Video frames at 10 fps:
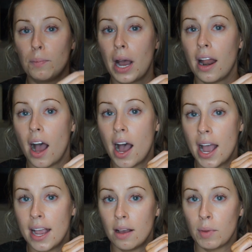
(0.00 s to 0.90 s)
but
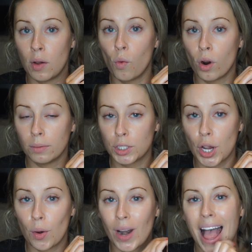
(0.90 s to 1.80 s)
I am a warm
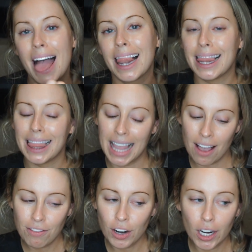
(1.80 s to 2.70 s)
tone
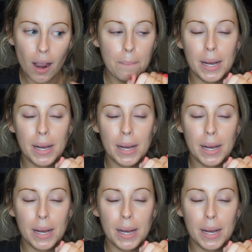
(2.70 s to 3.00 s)
lover.